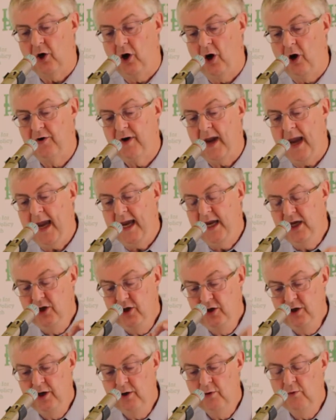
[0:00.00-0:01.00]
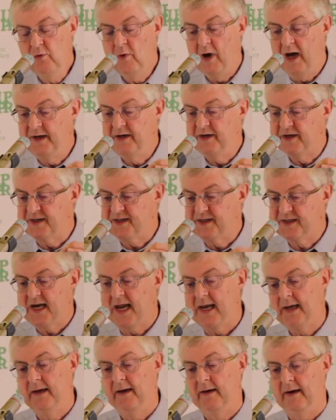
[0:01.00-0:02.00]
on a new
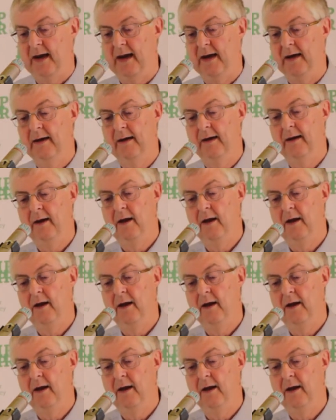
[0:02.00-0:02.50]
understanding